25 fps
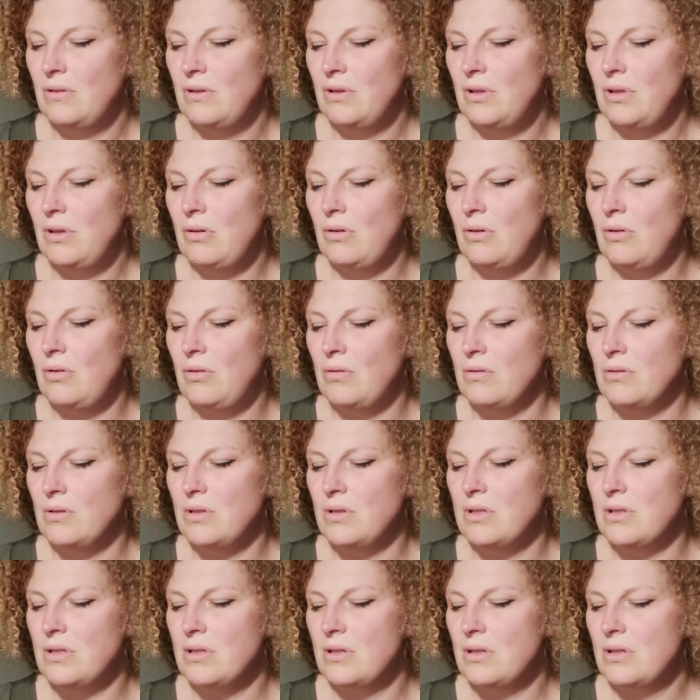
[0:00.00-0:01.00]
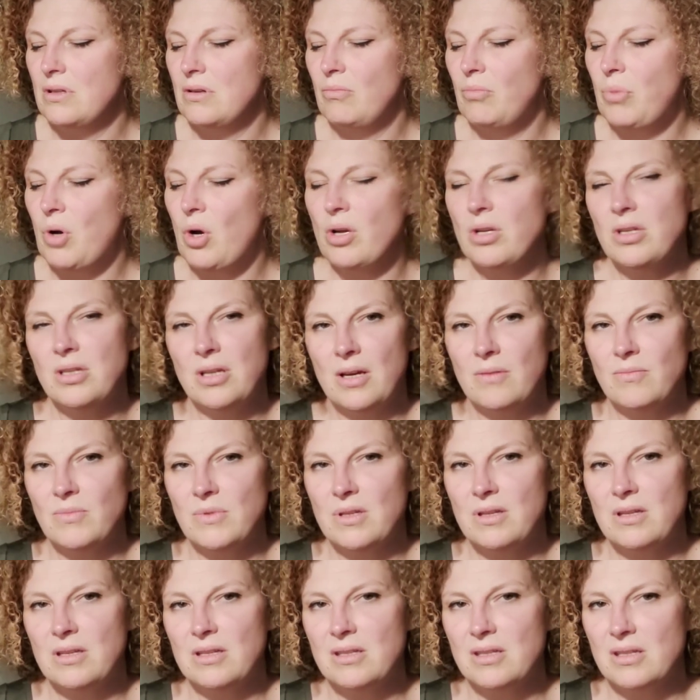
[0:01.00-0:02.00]
"The horns point up
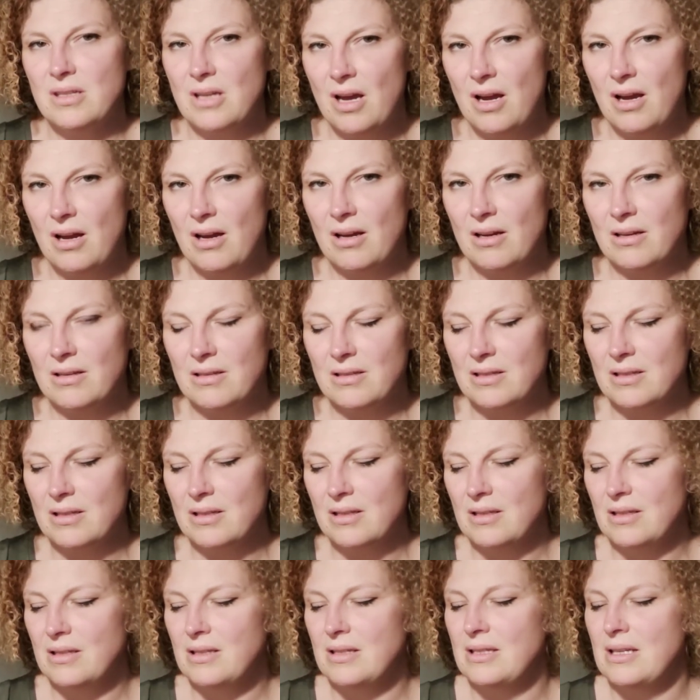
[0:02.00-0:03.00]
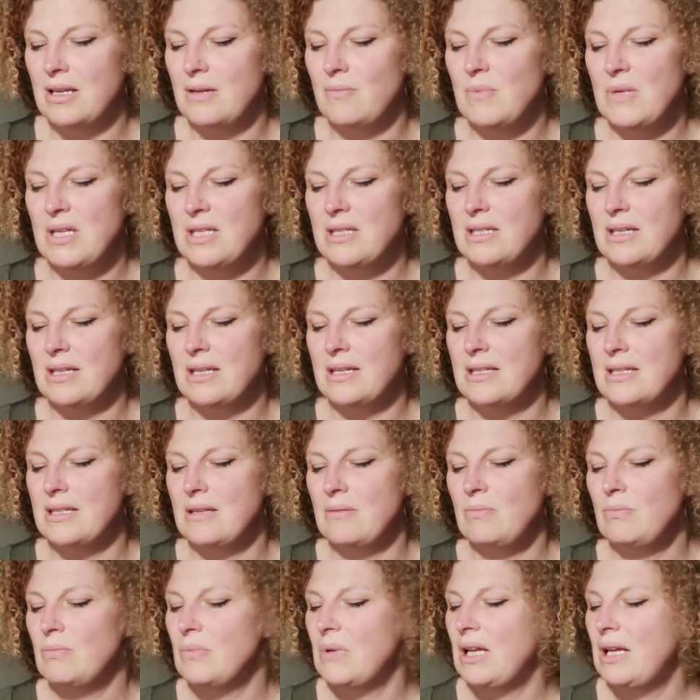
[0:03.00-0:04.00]
to the stars," said Mystica
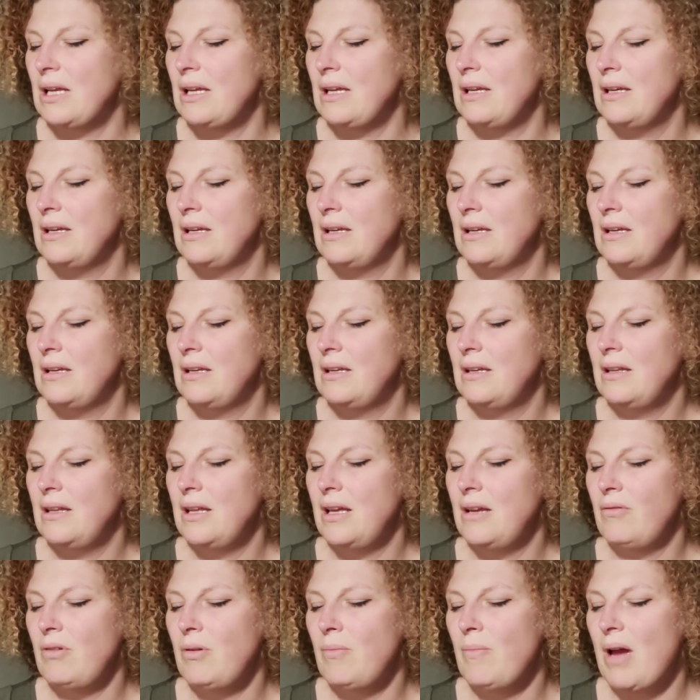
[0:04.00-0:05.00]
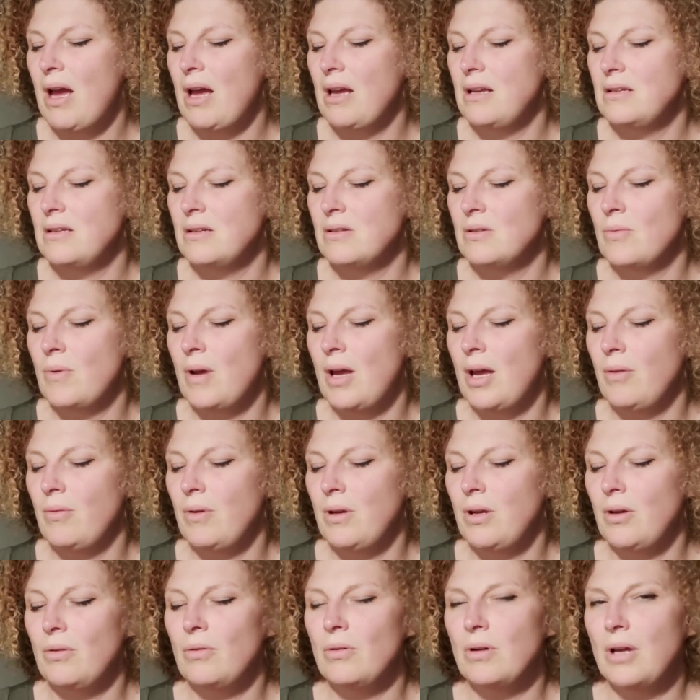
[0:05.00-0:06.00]
simply. "They remind us where
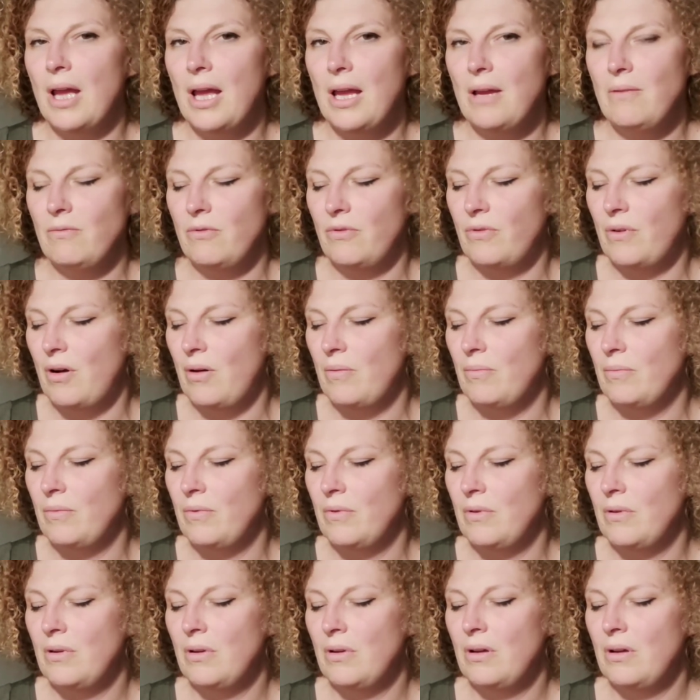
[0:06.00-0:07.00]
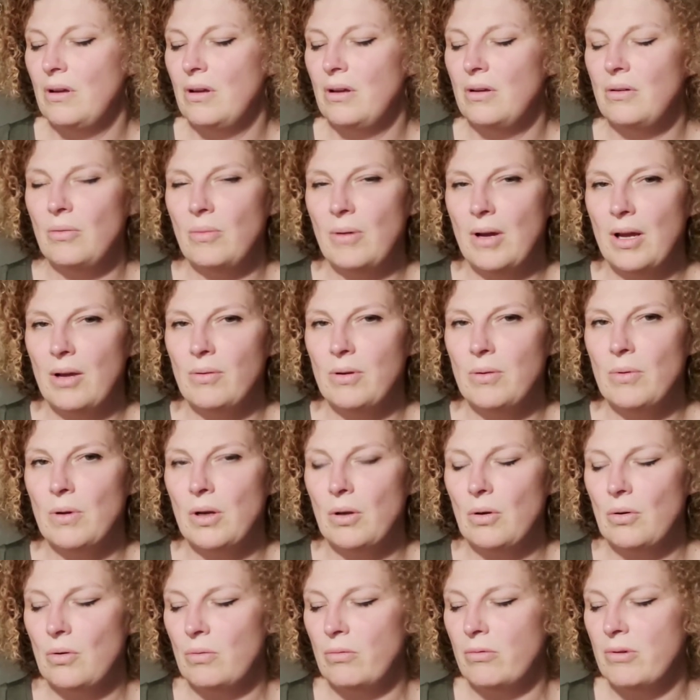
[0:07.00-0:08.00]
we all came from and where we
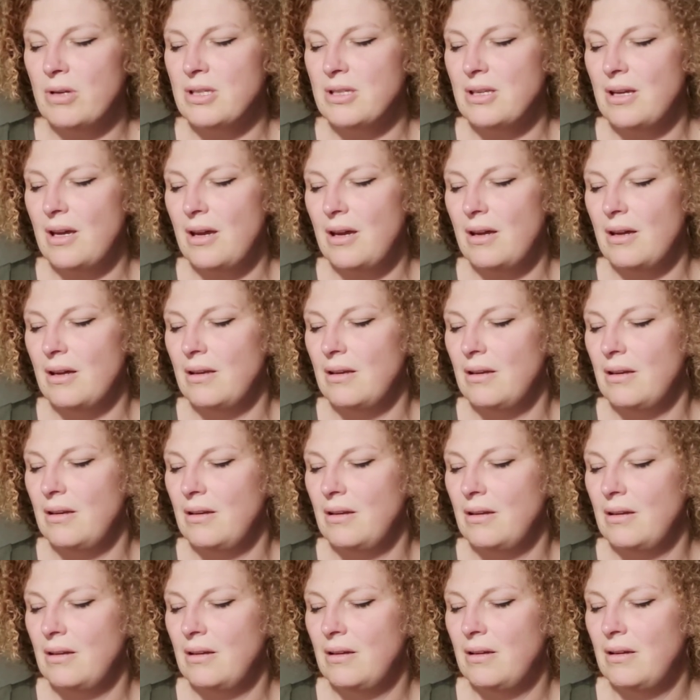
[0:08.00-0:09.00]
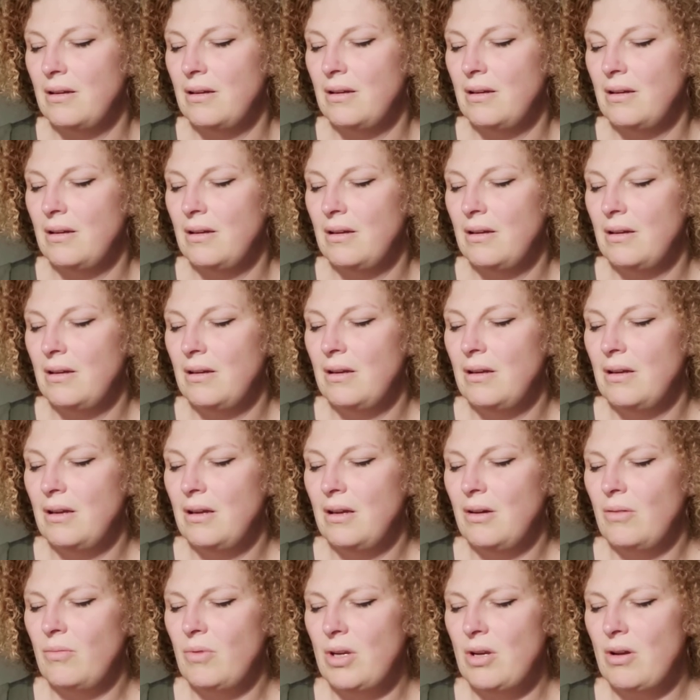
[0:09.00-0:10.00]
will all return.
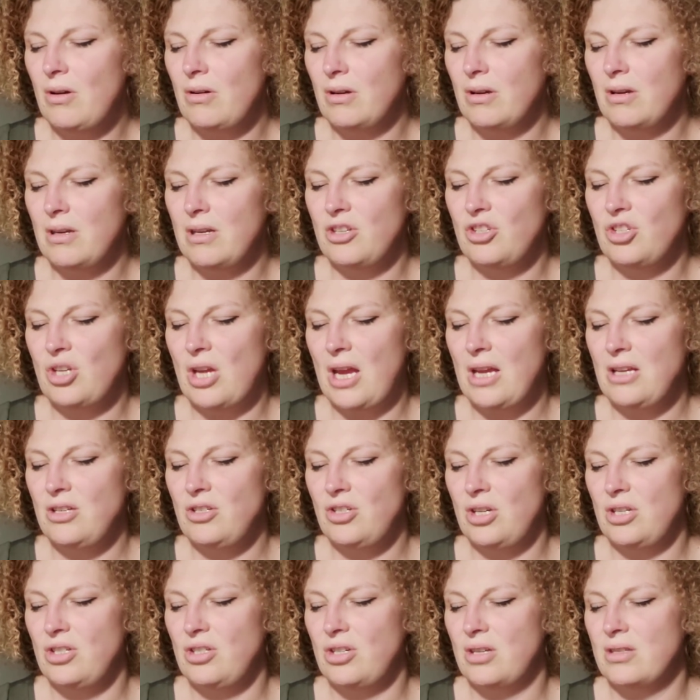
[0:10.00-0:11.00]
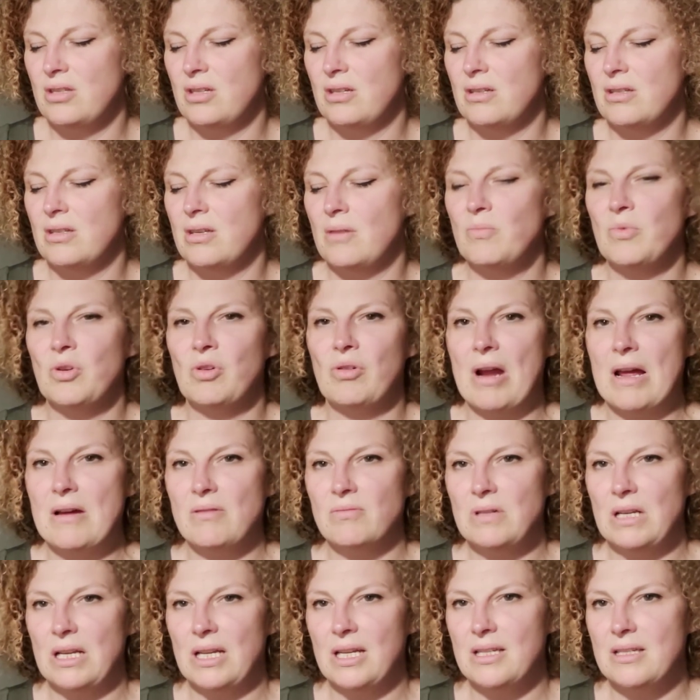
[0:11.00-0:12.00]
And we're not going to change it just because some
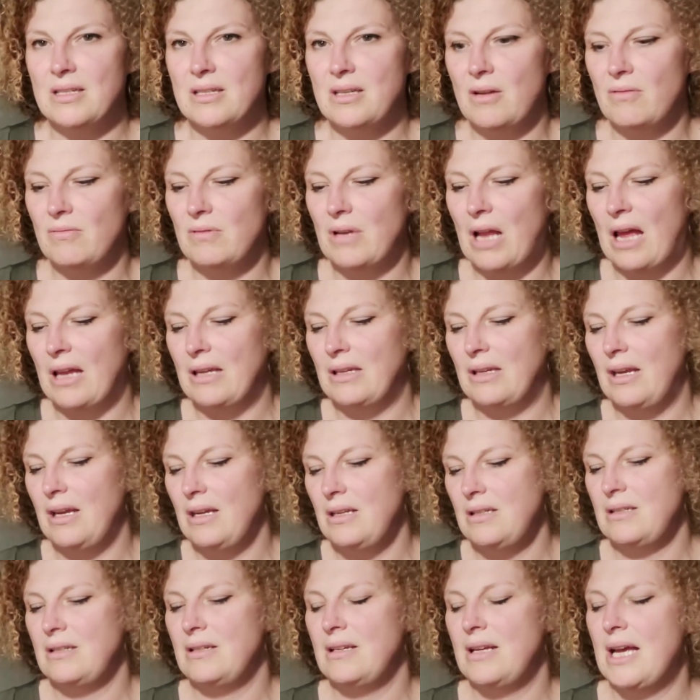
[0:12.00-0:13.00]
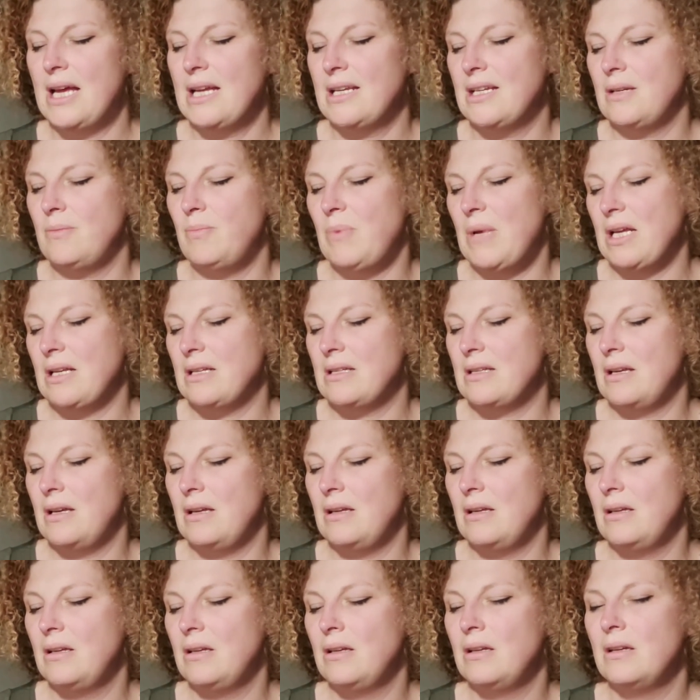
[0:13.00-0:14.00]
groundlings don't like it," added
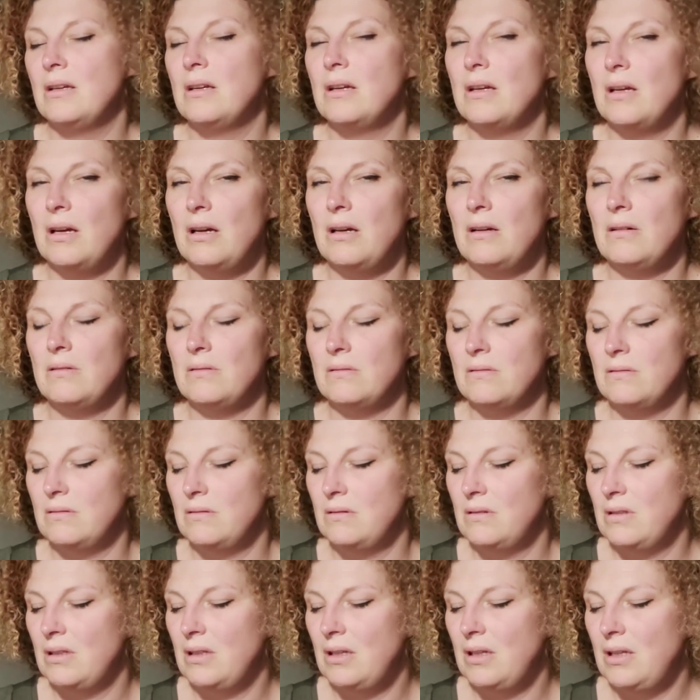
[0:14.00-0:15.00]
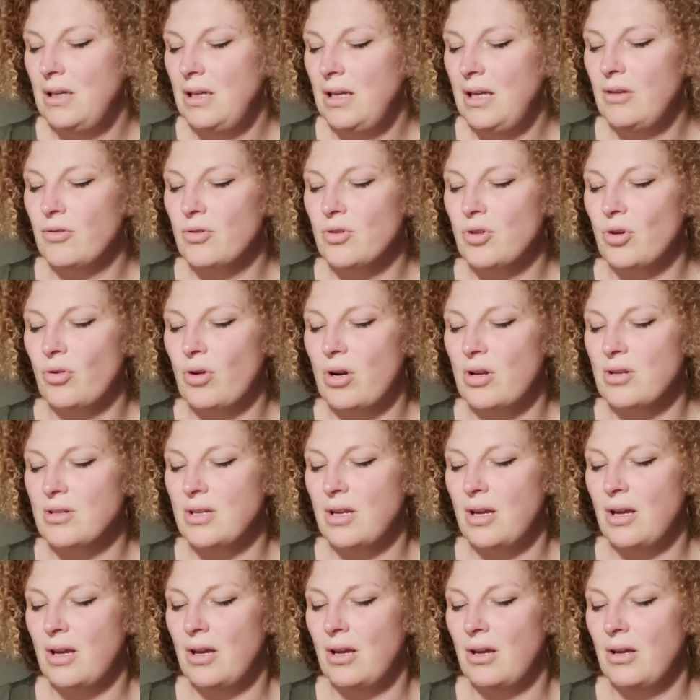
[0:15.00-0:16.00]
Bixer. "Oh," he looked across
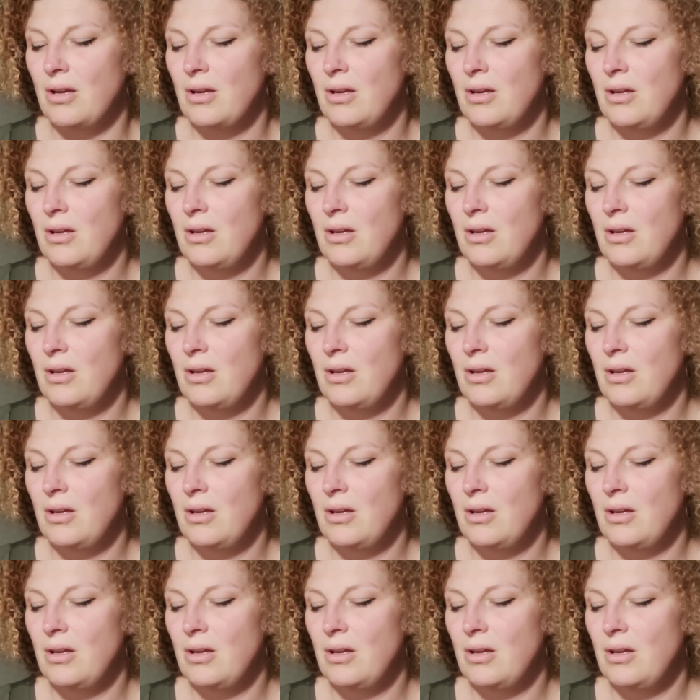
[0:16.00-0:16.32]
at her.